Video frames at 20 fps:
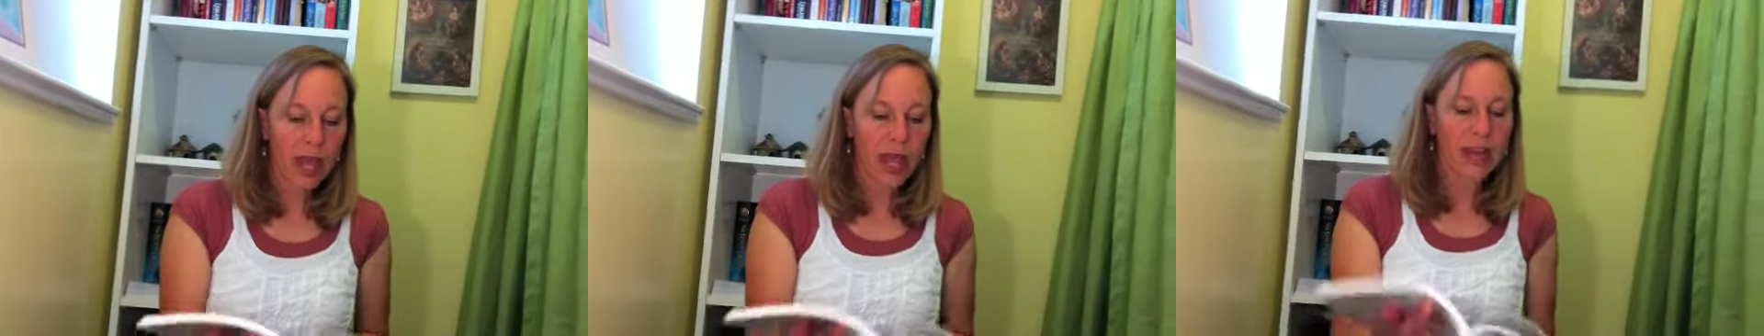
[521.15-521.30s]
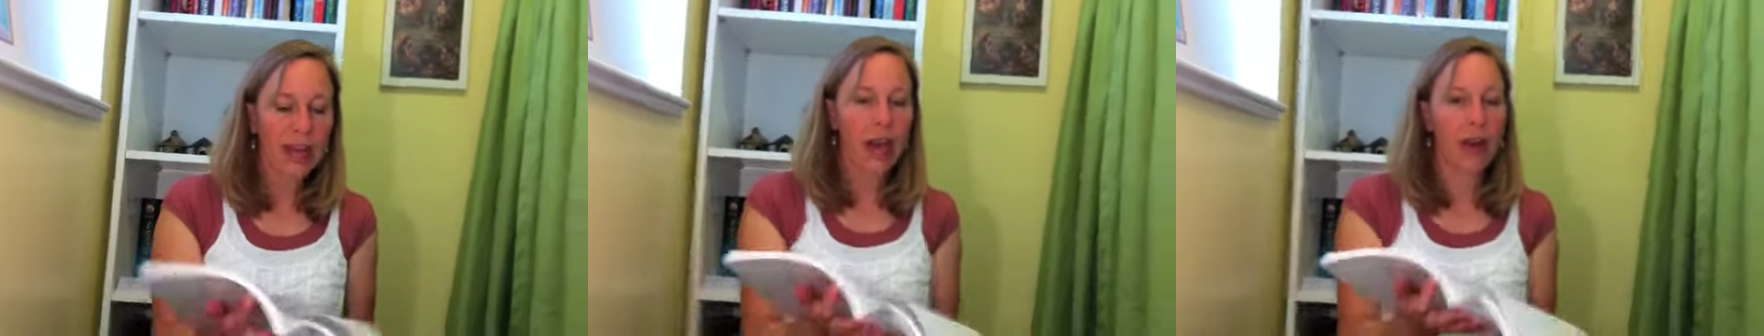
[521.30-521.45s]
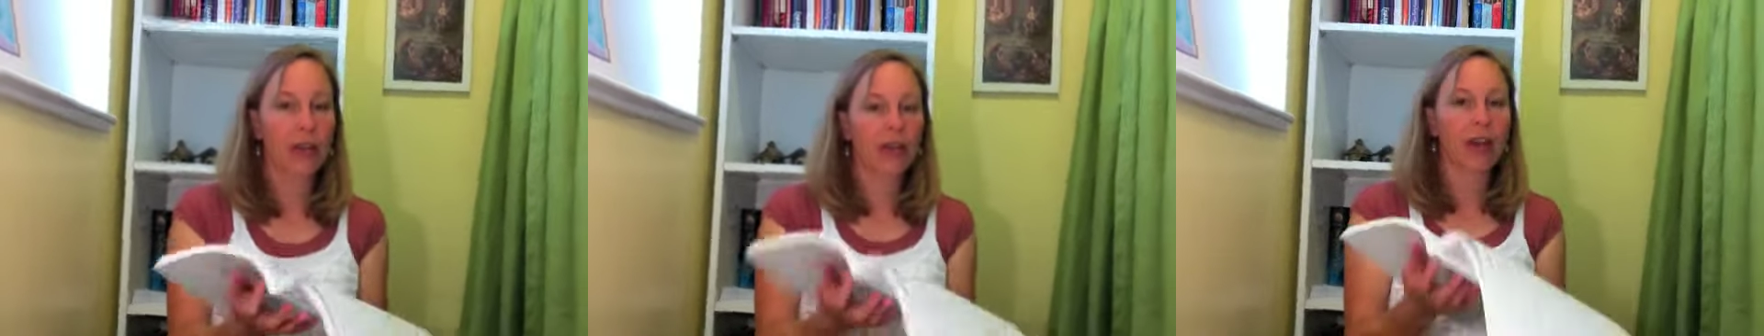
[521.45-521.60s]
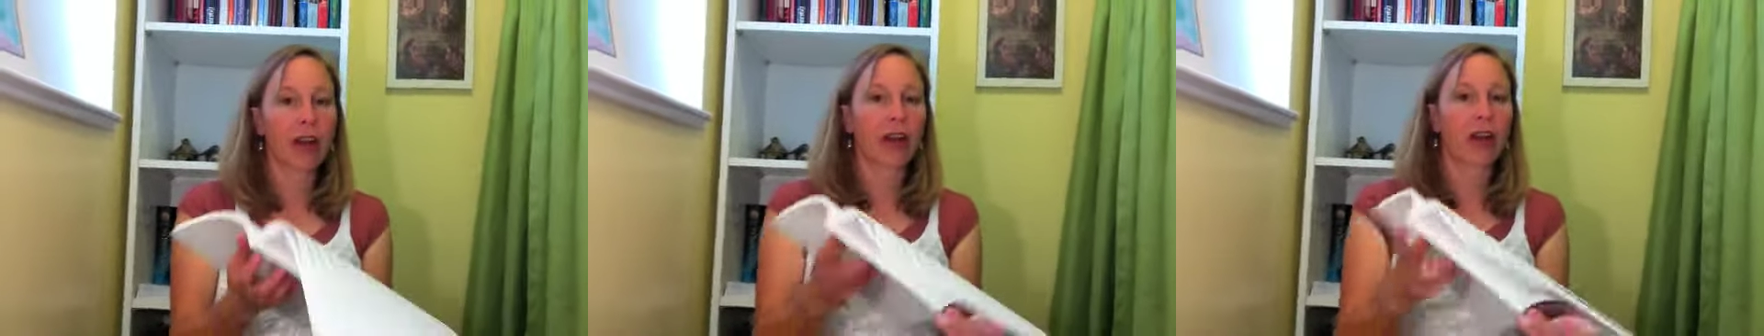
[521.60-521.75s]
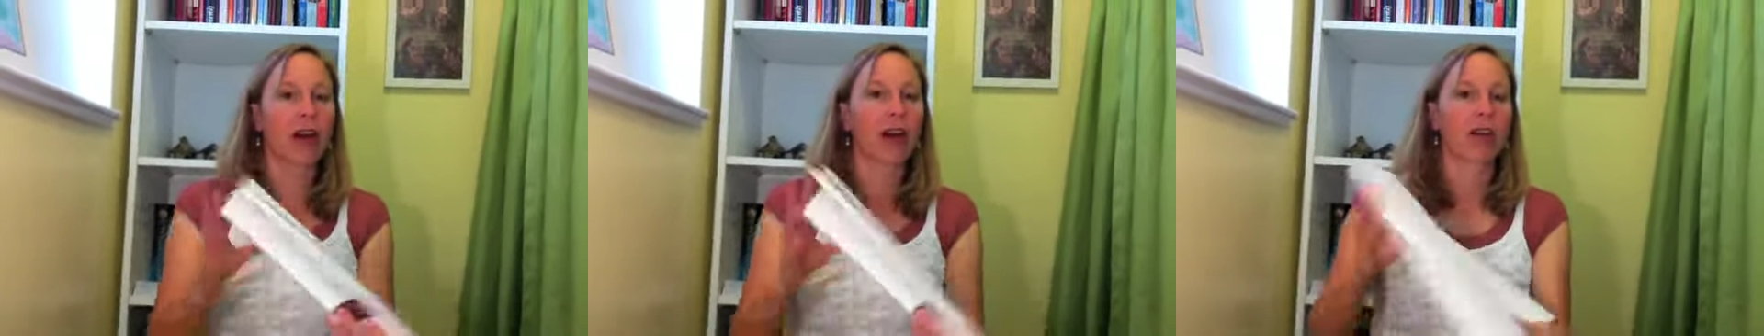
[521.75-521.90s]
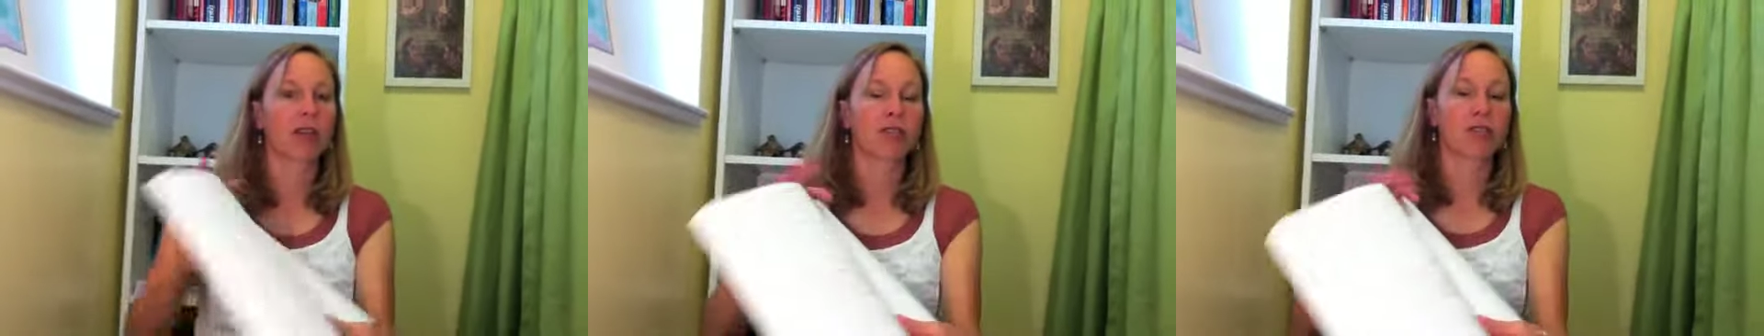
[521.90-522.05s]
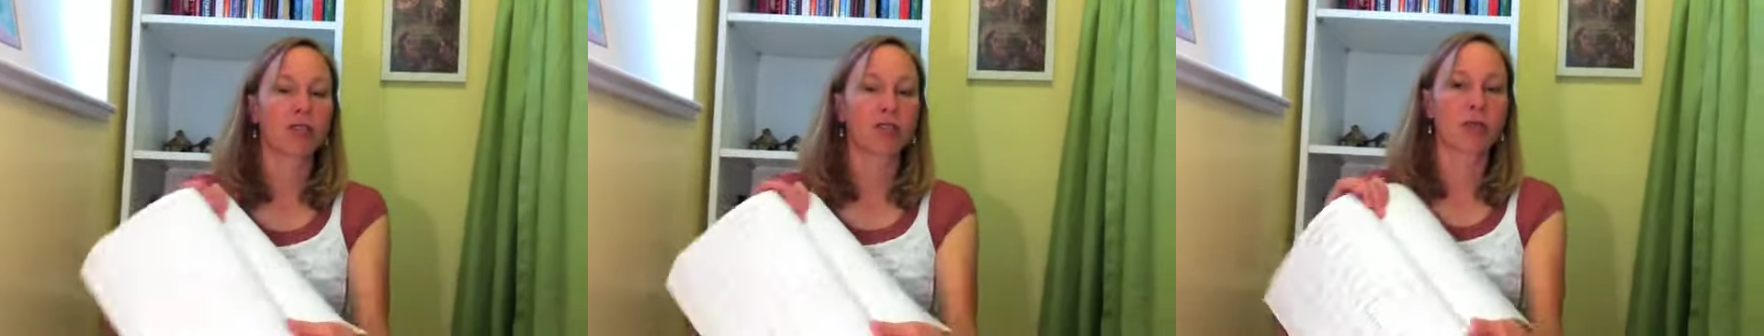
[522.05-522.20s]
Now there
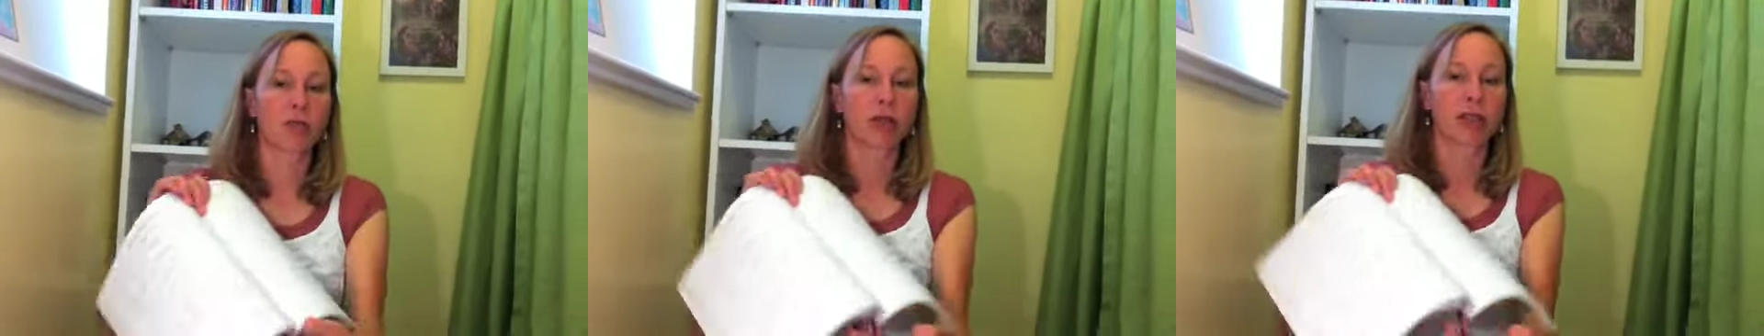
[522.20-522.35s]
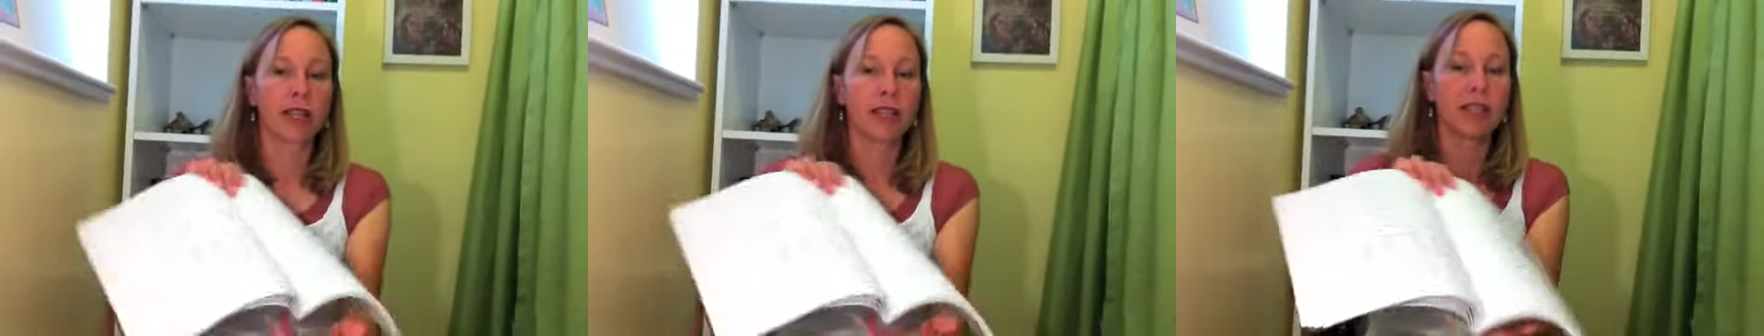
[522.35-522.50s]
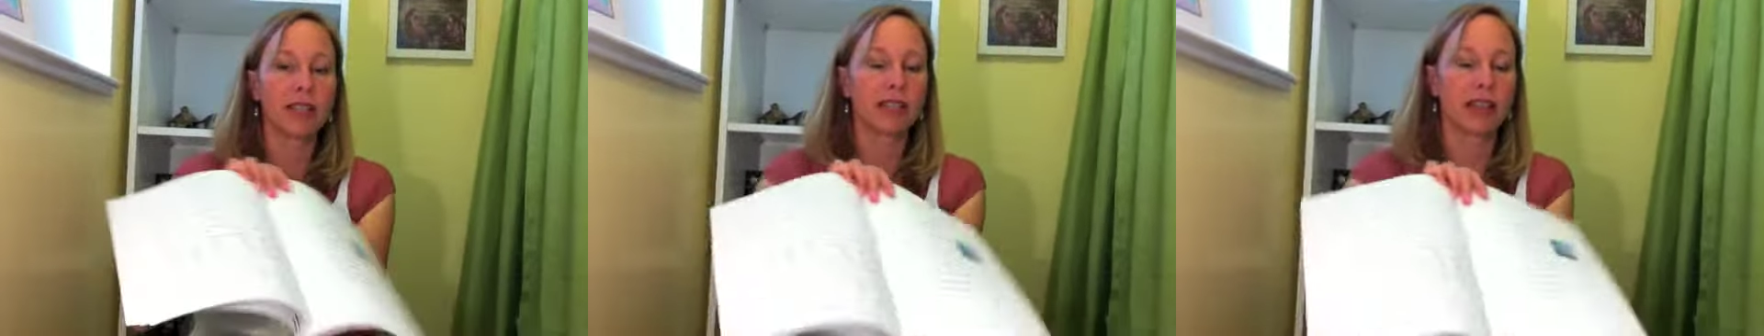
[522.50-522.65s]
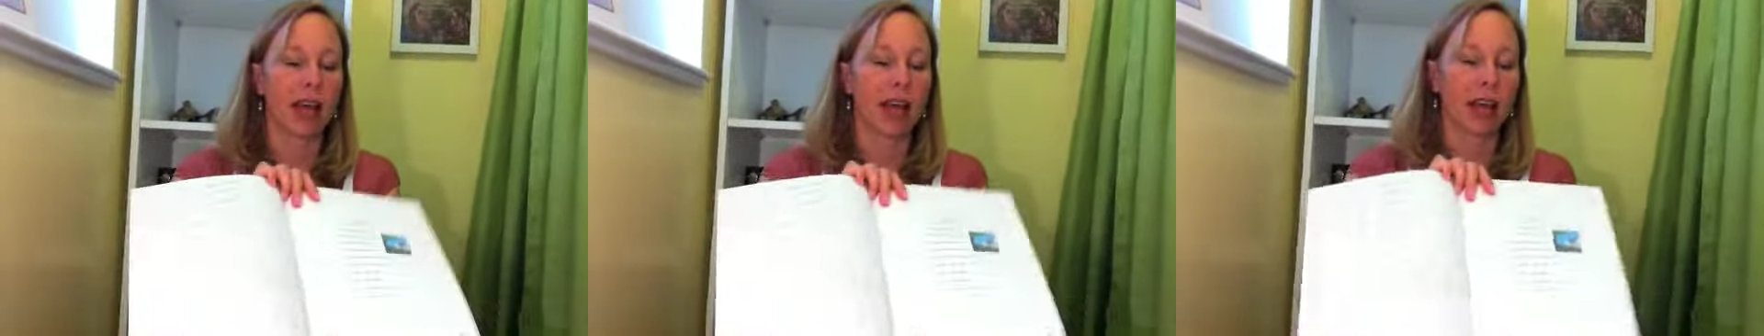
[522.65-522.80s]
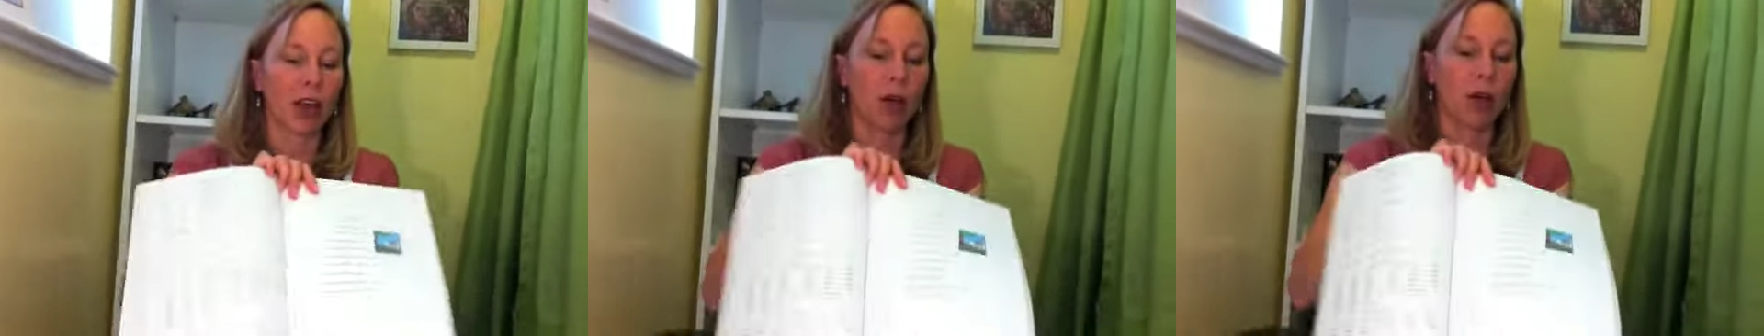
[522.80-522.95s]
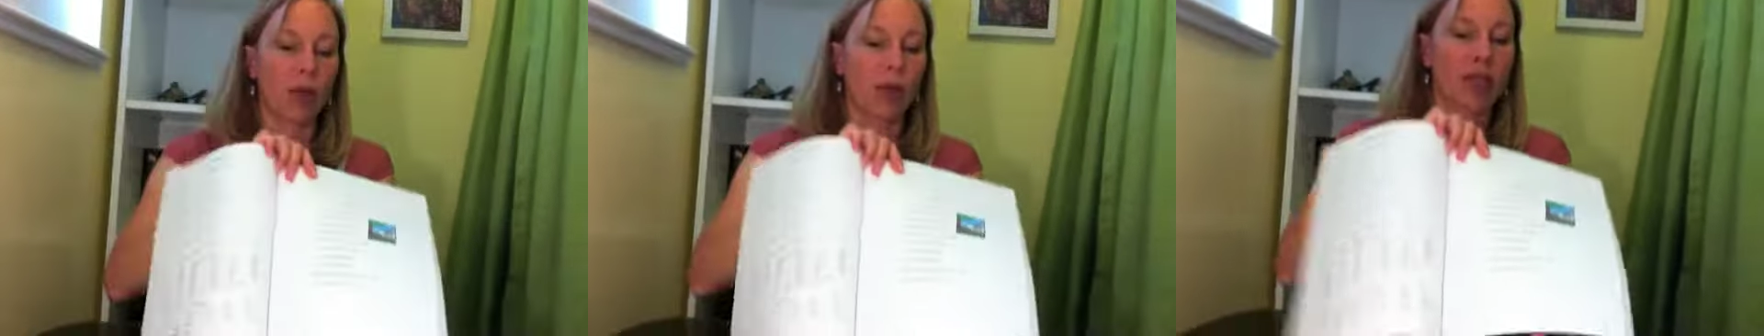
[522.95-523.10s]
are stories that go